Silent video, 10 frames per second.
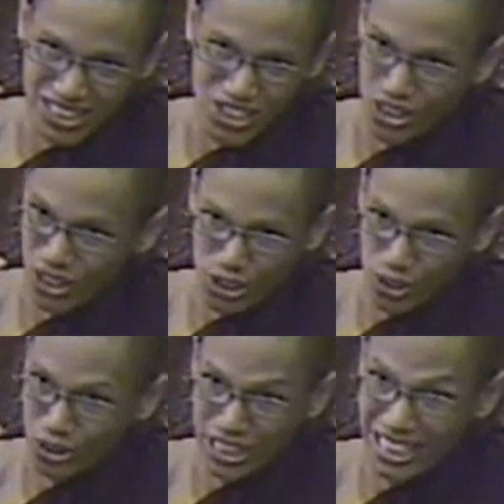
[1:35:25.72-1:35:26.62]
not
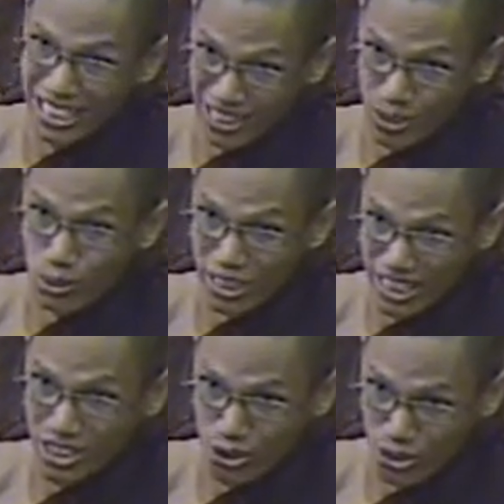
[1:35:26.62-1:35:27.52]
associated with
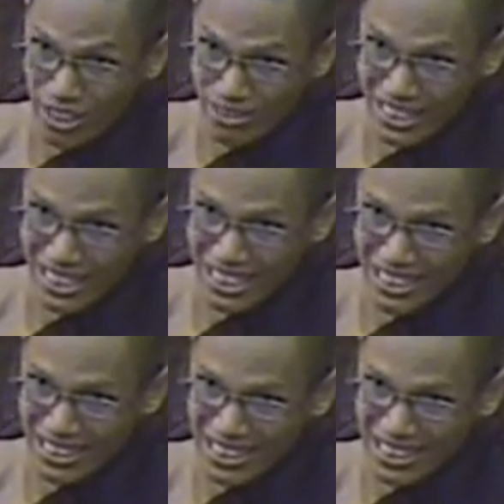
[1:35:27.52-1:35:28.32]
the neutral feeling.